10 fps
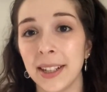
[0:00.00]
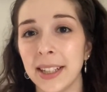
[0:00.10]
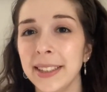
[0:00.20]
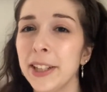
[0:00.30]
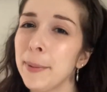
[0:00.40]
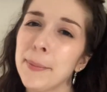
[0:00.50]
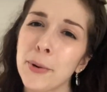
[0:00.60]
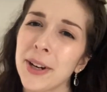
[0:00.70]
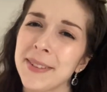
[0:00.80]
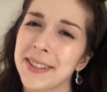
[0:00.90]
a little bit
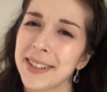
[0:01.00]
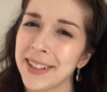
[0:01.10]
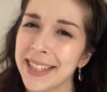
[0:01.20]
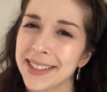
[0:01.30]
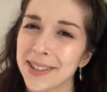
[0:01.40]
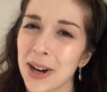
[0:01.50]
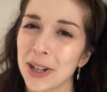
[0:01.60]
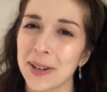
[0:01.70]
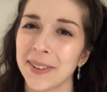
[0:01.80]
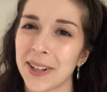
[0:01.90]
more of a serious talk
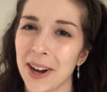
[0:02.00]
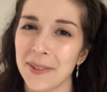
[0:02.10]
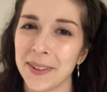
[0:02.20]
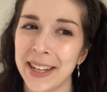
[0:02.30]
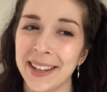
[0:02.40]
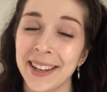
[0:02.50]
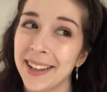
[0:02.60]
over coffee.